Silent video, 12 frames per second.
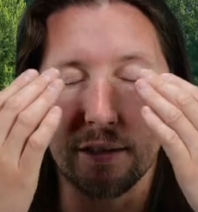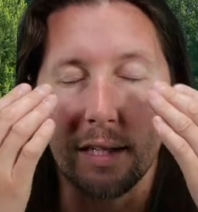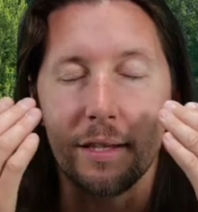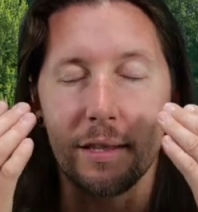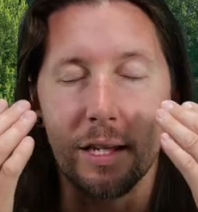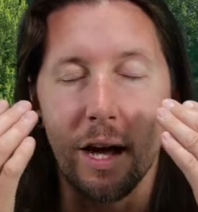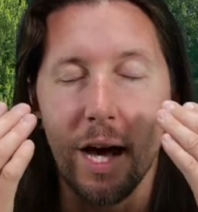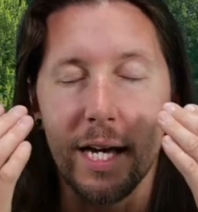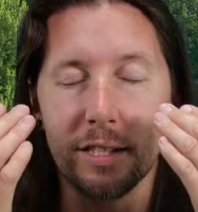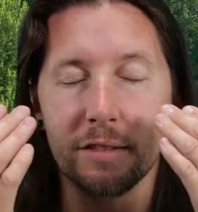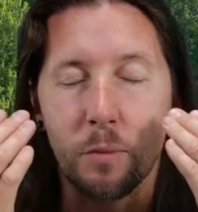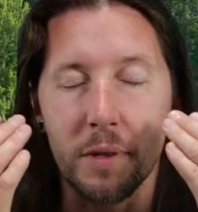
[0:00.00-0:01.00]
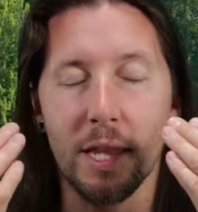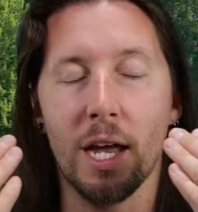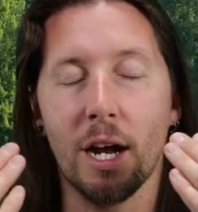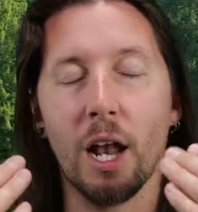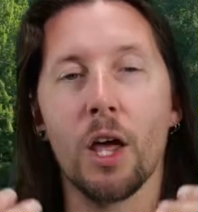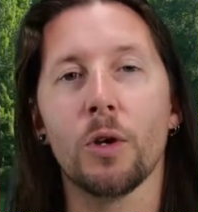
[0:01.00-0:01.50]
the eyes when they're
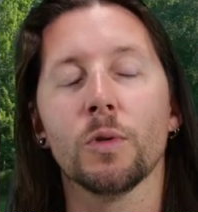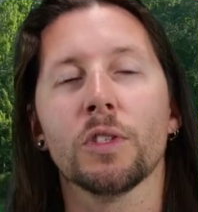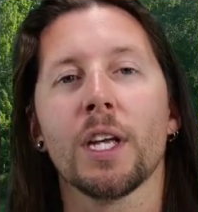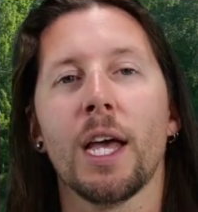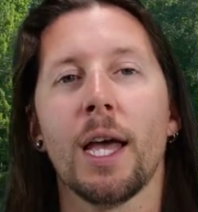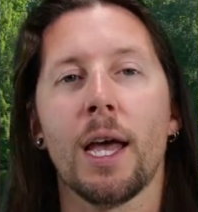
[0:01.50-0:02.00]
closed,